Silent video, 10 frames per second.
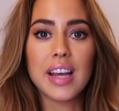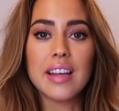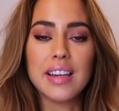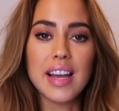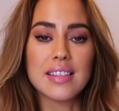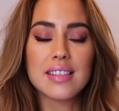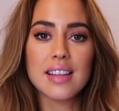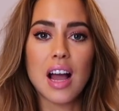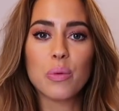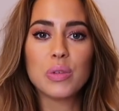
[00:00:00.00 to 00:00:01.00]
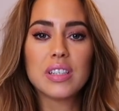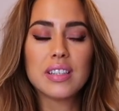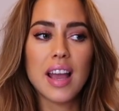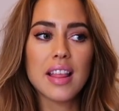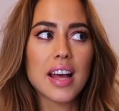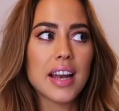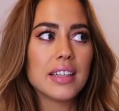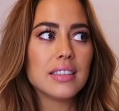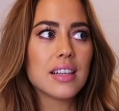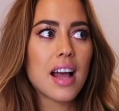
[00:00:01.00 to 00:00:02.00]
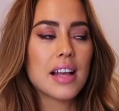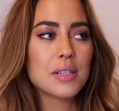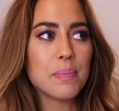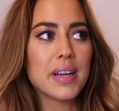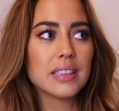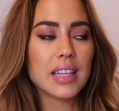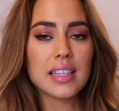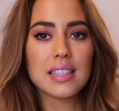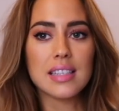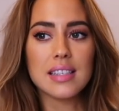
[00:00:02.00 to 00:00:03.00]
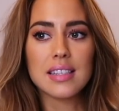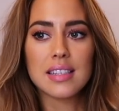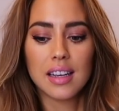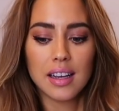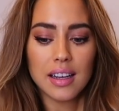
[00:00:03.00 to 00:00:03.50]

Yes, I would say that it has been, like, since